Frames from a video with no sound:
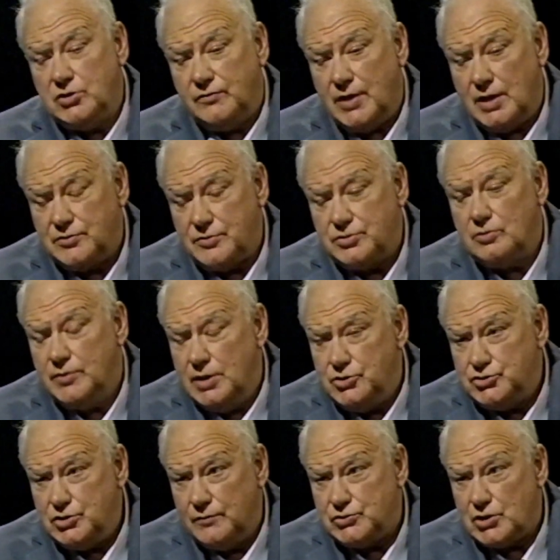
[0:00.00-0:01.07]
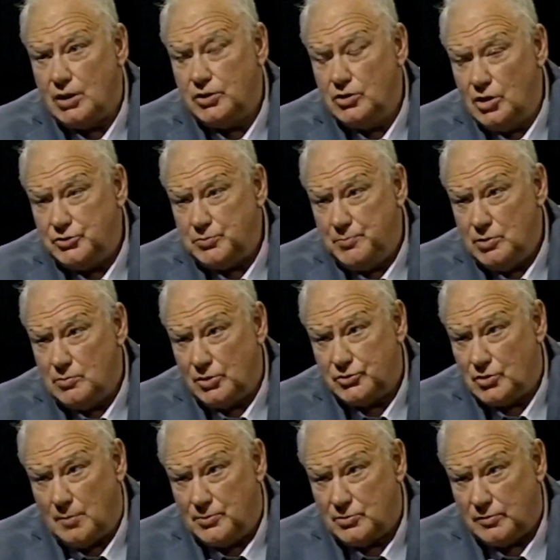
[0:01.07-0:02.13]
in fact, that the redshifts are not pure
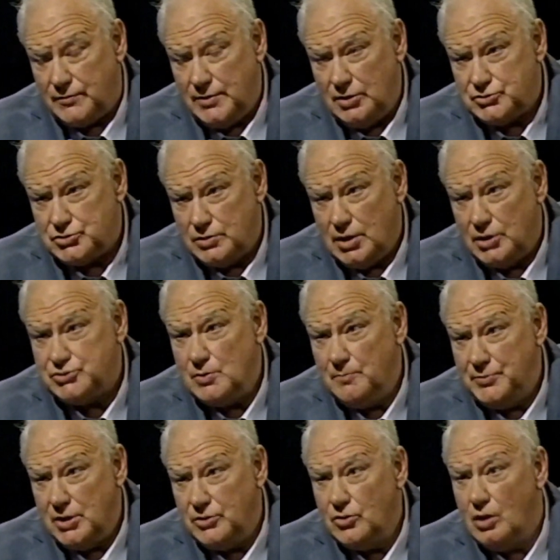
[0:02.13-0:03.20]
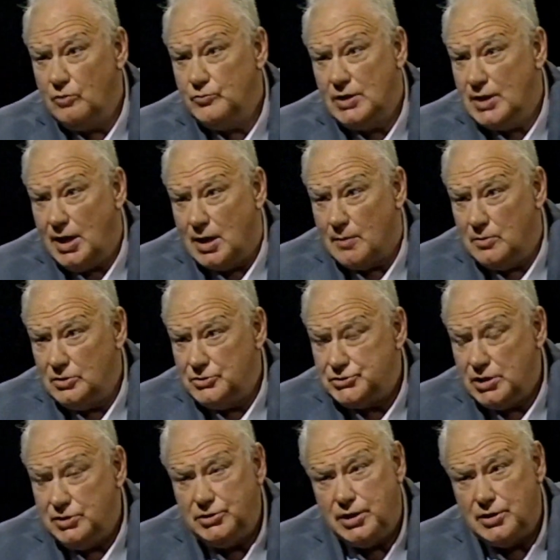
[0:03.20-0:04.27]
Doppler effects, and they're simply not reliable as
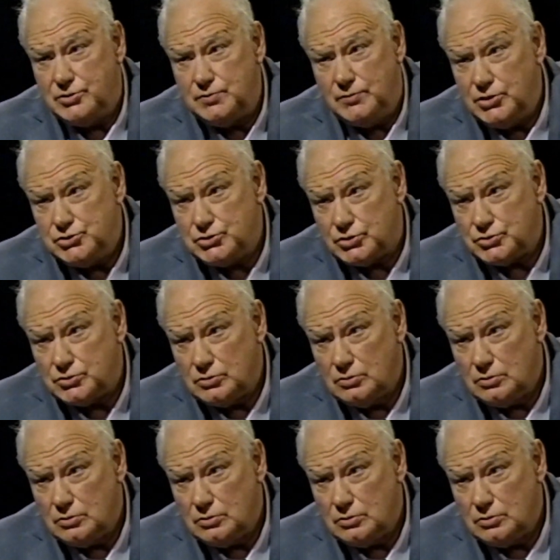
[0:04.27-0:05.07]
indicators of distance.